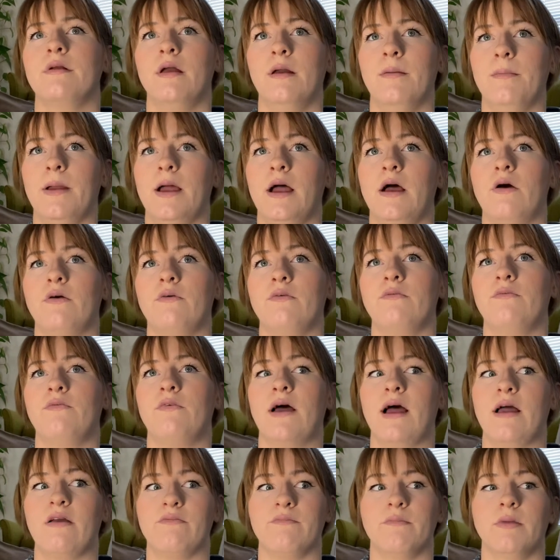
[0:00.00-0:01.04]
about
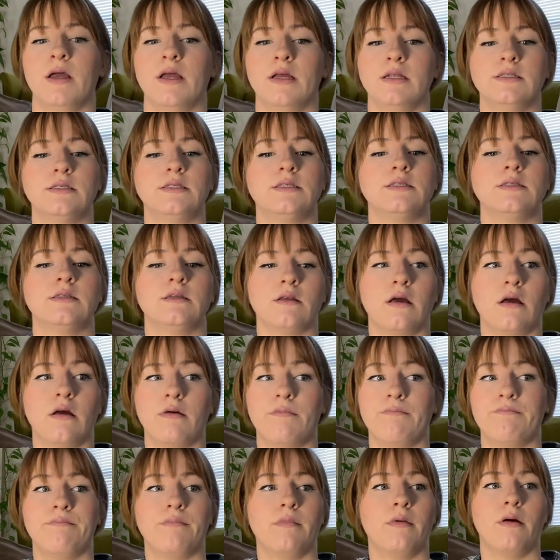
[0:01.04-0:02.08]
5 months.
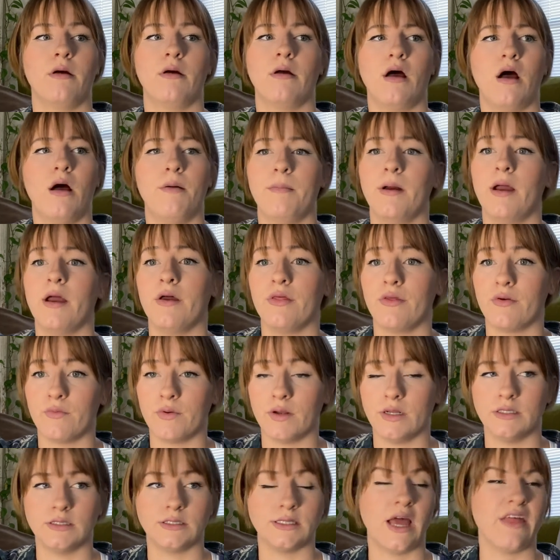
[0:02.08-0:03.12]
All my other
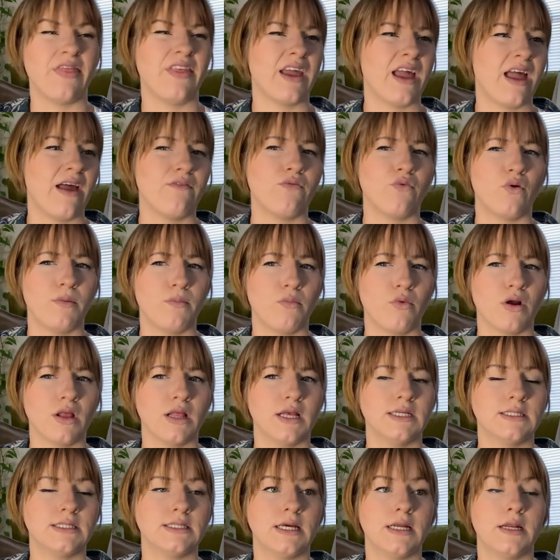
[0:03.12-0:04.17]
ones, I think I have one more
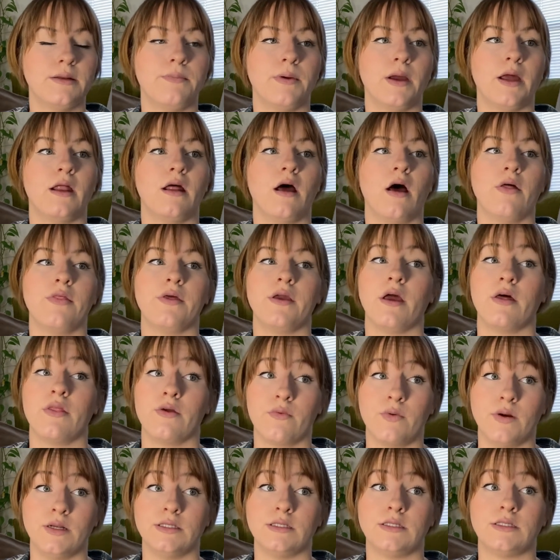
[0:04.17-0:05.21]
listed, but all the other
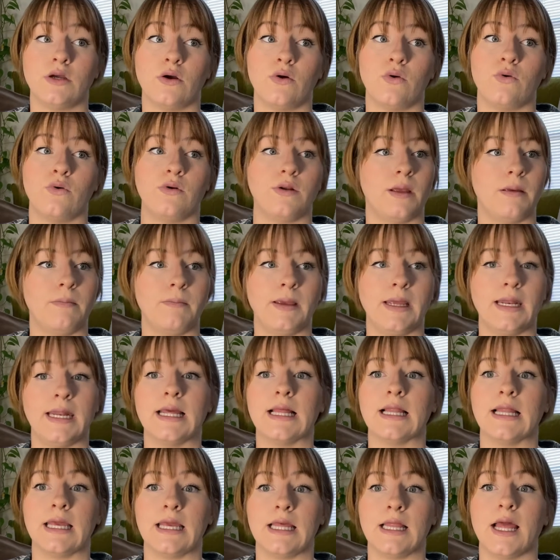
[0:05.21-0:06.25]
ones sold
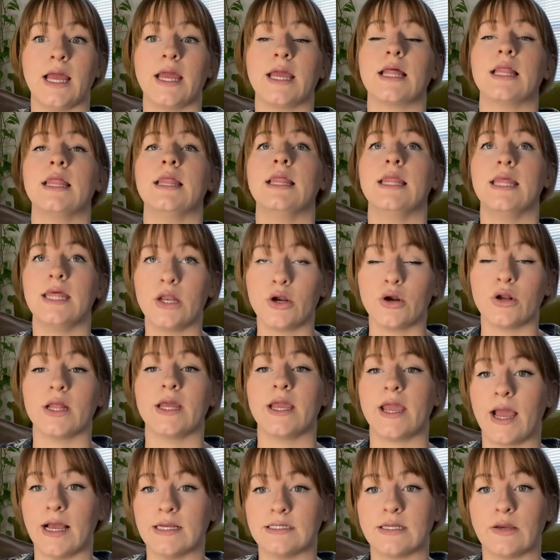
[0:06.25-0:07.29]
immediately, like
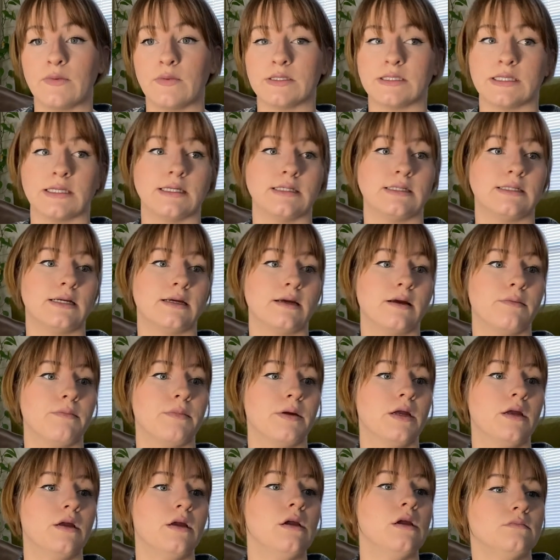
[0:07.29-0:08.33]
literally as I was listing
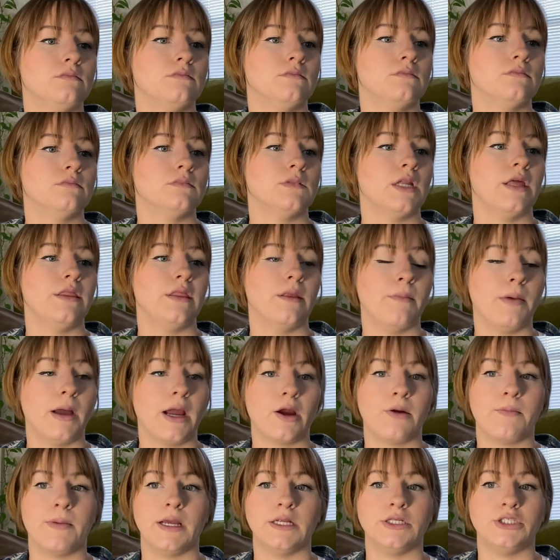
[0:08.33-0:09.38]
them, and the
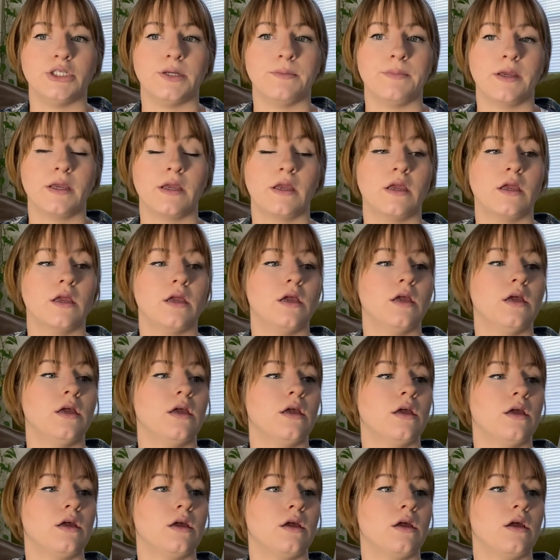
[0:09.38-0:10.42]
buyer paid shipping.
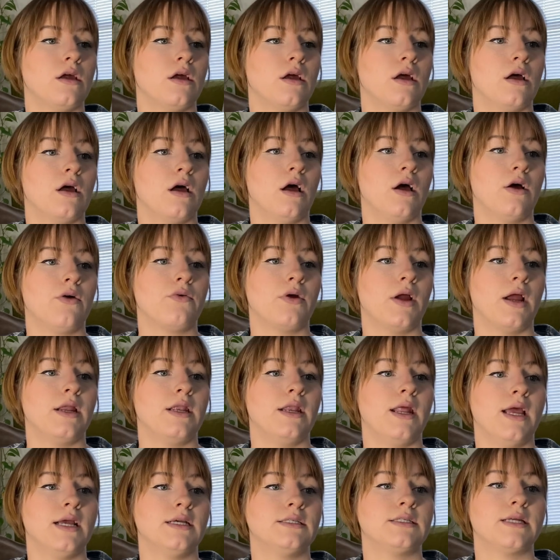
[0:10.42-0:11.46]
All right,
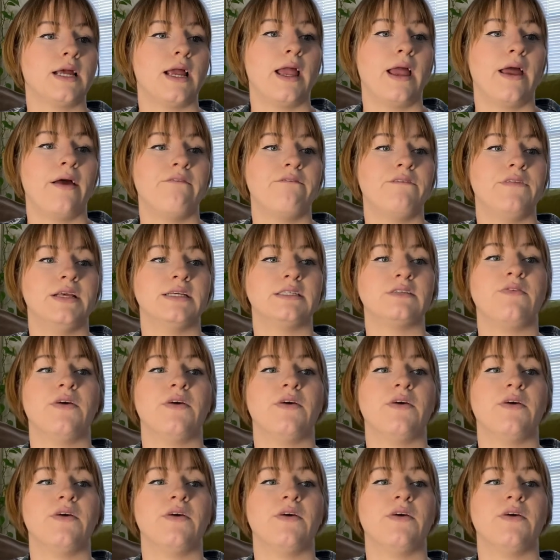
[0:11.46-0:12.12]
next I have this